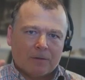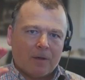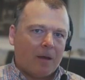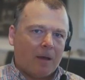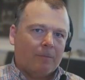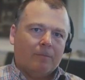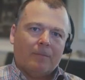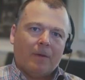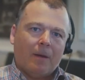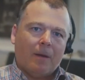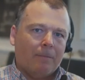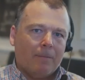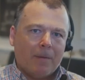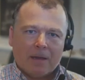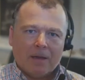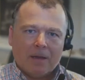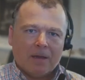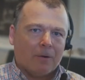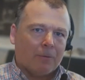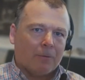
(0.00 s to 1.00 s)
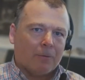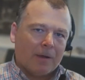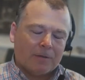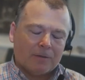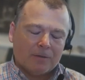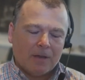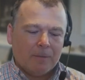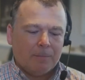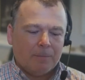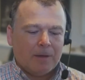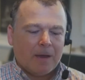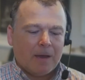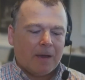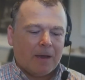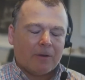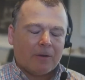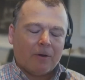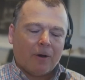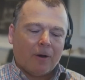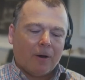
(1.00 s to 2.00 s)
I'm, I'm making a REST A P I
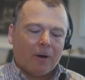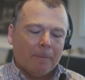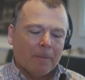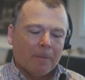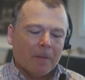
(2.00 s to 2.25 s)
call,